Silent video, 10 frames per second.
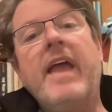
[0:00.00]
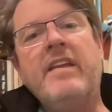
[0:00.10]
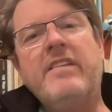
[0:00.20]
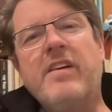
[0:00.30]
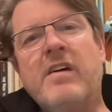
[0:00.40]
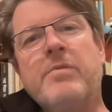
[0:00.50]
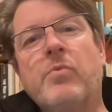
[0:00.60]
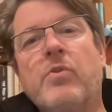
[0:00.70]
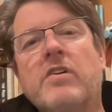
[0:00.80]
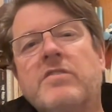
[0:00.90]
Anytime in
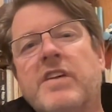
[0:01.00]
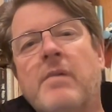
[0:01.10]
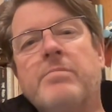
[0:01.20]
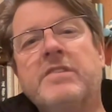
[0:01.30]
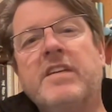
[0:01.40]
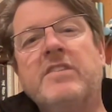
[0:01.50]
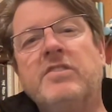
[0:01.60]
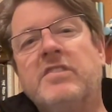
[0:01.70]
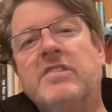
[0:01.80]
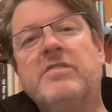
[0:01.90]
the workers'
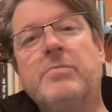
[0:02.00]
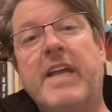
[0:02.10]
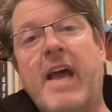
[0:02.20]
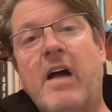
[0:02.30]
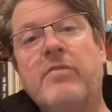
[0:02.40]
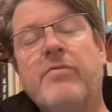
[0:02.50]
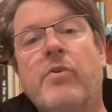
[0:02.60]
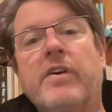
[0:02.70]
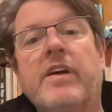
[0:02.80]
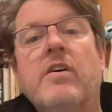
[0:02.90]
compensation system in
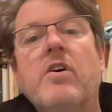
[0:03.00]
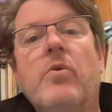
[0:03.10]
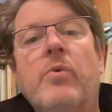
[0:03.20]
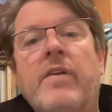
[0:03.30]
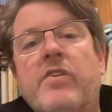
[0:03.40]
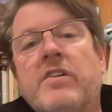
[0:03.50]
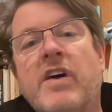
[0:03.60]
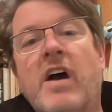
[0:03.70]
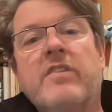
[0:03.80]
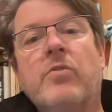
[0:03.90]
California, whenever a
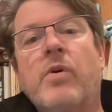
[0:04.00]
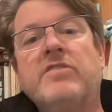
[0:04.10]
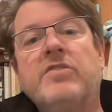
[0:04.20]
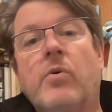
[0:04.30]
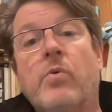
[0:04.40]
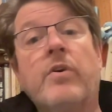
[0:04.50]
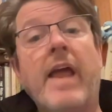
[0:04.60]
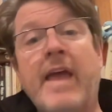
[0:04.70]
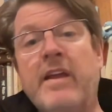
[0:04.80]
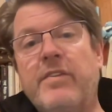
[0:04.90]
doctor wants to
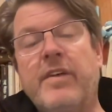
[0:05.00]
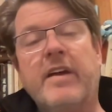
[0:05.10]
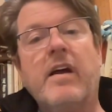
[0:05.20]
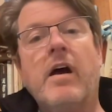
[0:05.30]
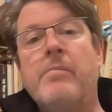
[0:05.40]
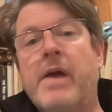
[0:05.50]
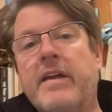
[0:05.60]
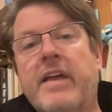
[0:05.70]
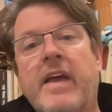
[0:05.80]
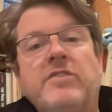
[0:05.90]
order anything, a
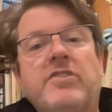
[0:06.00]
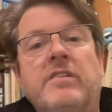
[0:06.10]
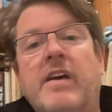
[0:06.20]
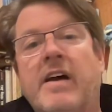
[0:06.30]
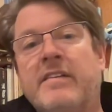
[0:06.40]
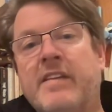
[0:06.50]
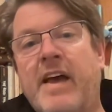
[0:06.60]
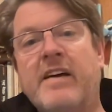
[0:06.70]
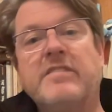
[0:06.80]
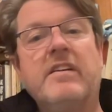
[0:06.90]
medication, a
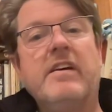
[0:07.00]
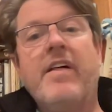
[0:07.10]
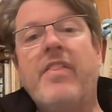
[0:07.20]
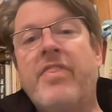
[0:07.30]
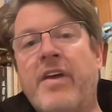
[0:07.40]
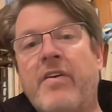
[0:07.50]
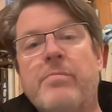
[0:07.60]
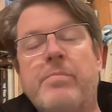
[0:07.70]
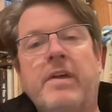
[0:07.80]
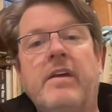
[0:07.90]
test,
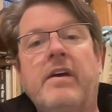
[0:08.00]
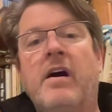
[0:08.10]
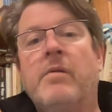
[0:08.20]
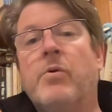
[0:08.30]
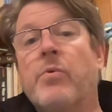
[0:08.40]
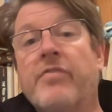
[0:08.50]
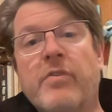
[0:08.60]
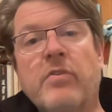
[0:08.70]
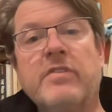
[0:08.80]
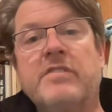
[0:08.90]
therapy, a
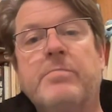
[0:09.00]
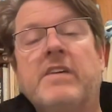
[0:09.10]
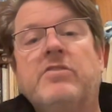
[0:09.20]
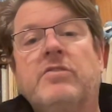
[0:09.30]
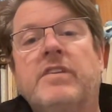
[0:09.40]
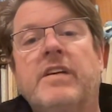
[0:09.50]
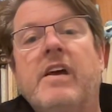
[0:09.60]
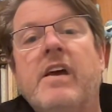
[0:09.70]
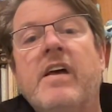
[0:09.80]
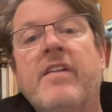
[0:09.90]
referral to specialty,
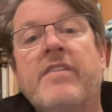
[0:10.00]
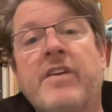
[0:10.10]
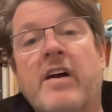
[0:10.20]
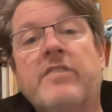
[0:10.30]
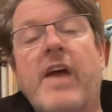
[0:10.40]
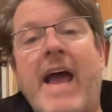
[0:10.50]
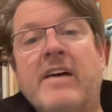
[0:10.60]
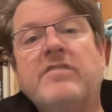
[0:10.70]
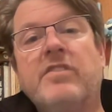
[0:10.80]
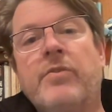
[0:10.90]
the doctor
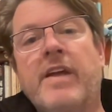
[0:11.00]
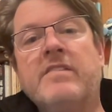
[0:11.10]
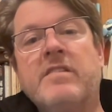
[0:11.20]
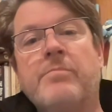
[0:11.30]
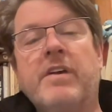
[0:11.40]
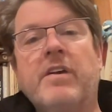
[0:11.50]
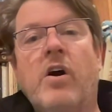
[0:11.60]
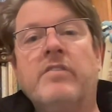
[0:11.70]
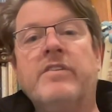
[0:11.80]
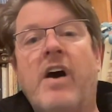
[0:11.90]
has to create something
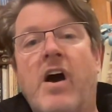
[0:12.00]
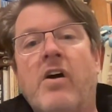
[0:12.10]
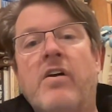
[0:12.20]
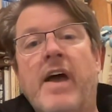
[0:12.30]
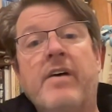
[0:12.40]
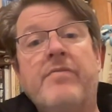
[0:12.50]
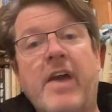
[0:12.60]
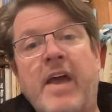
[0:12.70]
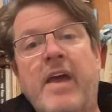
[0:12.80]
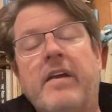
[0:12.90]
called an
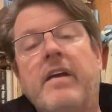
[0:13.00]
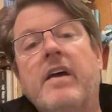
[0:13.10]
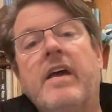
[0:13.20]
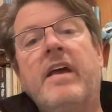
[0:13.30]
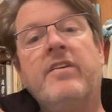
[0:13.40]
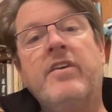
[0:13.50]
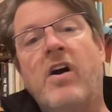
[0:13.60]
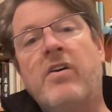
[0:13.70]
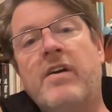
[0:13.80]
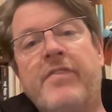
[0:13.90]
RFA. And an
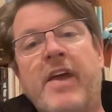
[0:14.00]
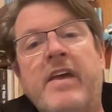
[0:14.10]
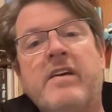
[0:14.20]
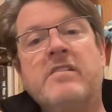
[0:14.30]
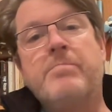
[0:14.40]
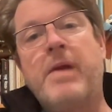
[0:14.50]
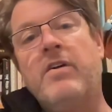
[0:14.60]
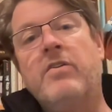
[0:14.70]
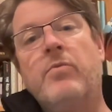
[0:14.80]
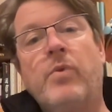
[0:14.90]
RFA is
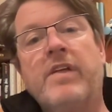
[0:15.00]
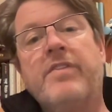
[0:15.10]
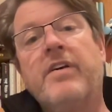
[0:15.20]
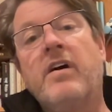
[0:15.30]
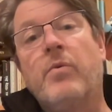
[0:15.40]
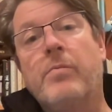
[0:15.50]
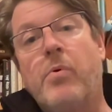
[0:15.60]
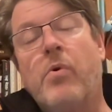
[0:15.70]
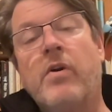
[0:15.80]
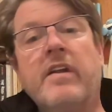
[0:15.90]
paired with a
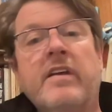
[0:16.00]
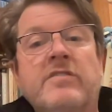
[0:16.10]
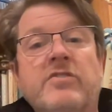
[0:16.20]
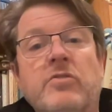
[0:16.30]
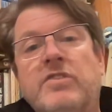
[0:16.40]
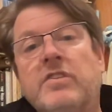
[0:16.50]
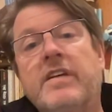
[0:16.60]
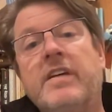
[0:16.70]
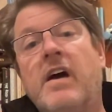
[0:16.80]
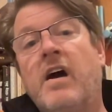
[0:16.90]
report. It's
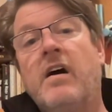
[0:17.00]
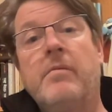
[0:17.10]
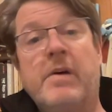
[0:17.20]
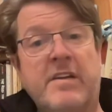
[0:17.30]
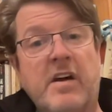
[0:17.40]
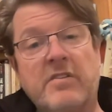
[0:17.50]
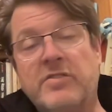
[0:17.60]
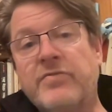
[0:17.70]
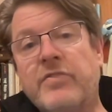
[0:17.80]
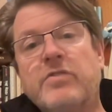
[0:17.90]
usually a
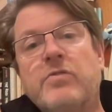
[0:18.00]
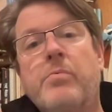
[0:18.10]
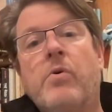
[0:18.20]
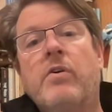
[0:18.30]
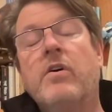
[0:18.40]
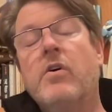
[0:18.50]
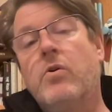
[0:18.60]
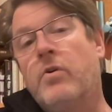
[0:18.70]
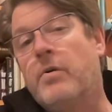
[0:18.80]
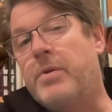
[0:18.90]
doctor's first report
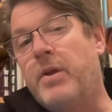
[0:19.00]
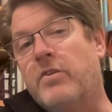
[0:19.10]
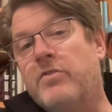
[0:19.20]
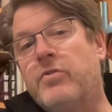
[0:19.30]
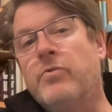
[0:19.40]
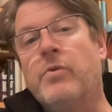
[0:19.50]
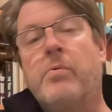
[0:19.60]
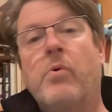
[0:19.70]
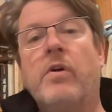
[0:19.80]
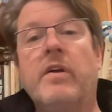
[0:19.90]
or a PR2
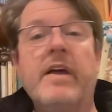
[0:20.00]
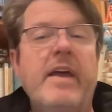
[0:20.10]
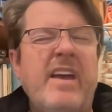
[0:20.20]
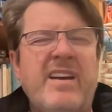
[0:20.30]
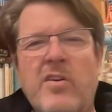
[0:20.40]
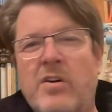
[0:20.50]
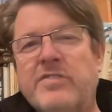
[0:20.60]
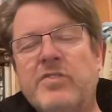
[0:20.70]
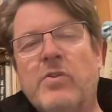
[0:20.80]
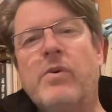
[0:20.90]
report. It can
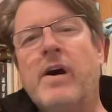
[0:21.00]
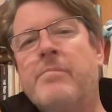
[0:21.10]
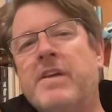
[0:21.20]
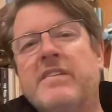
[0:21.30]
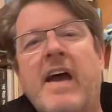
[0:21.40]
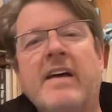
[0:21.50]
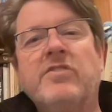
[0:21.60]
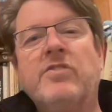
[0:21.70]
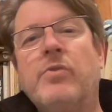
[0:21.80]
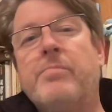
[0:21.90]
also be
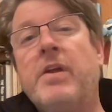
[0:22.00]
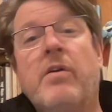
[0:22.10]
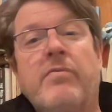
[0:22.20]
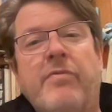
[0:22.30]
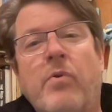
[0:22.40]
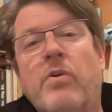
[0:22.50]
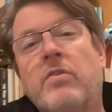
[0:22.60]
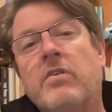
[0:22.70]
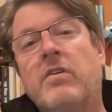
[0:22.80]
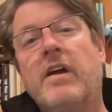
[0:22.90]
attached to a PR4
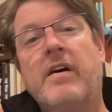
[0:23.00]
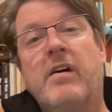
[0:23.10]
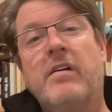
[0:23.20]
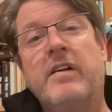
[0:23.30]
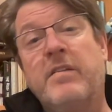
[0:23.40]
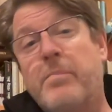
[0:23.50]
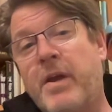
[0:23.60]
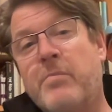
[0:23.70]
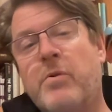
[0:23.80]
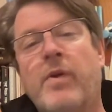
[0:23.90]
or an
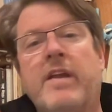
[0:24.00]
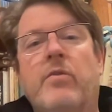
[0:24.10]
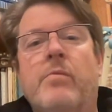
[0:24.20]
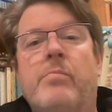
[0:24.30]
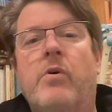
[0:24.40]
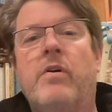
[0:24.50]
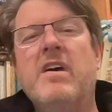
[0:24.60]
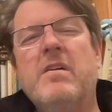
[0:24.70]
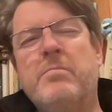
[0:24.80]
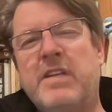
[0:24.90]
impairment rating report.
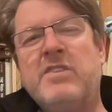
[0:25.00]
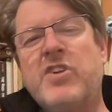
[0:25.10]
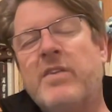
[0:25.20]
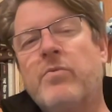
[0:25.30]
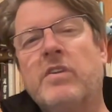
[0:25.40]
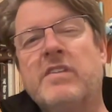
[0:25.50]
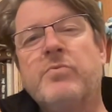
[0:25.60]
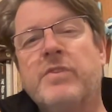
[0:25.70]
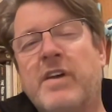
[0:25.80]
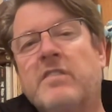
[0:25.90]
But in general, it's
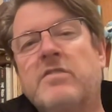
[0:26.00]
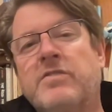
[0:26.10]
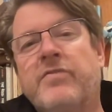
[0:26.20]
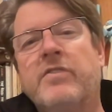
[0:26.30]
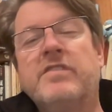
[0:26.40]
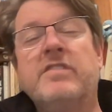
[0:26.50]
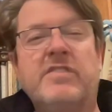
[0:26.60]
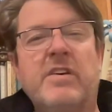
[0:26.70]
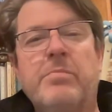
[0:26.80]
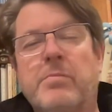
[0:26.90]
with doctor's first and
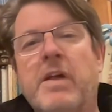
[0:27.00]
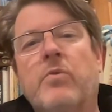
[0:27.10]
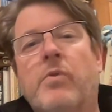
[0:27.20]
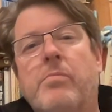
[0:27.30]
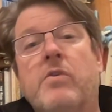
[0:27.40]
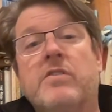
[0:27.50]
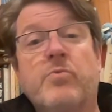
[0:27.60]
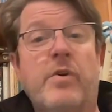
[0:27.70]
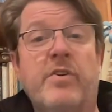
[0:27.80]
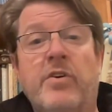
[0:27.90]
supplemental reports
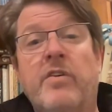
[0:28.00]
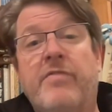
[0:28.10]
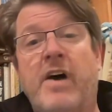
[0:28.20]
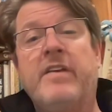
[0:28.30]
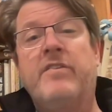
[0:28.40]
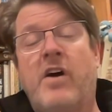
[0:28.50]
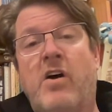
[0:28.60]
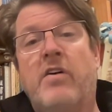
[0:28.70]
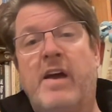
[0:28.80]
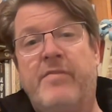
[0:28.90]
where you're going to find an
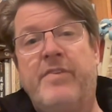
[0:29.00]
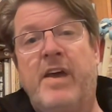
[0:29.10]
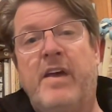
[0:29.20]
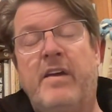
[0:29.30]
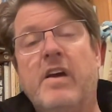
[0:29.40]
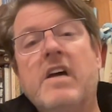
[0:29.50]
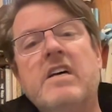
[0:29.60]
RFA.